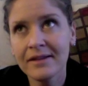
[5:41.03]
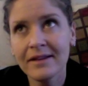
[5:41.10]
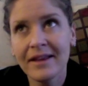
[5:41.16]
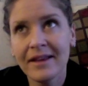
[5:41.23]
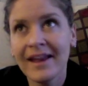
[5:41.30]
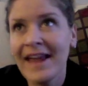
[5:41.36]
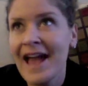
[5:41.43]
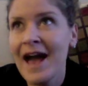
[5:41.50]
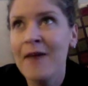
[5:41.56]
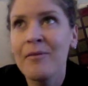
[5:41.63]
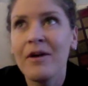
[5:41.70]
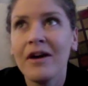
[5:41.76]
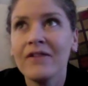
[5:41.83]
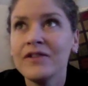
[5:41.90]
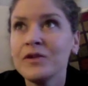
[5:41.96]
the cap
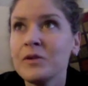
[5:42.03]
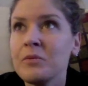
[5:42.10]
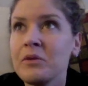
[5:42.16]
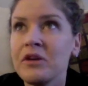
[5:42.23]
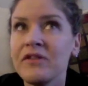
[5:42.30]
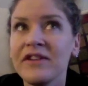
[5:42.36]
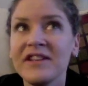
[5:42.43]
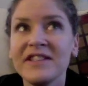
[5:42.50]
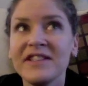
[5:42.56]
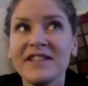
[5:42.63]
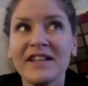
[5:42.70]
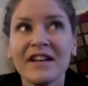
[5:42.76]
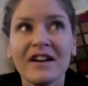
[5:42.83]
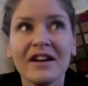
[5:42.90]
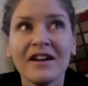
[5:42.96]
off to a perfect
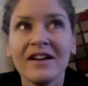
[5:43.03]
year.